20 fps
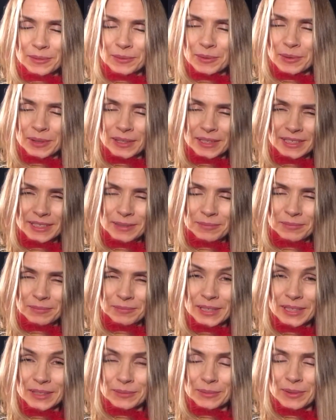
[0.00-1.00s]
and we'll end
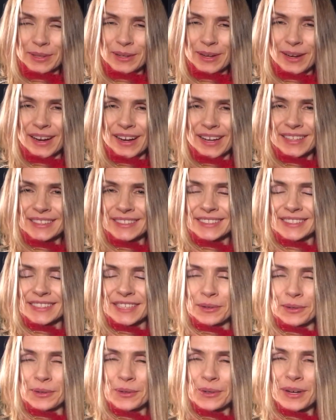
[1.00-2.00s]
it with cards,
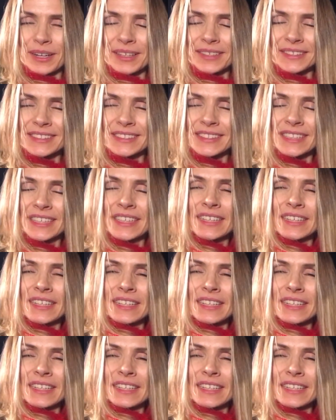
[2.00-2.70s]
tarot cards.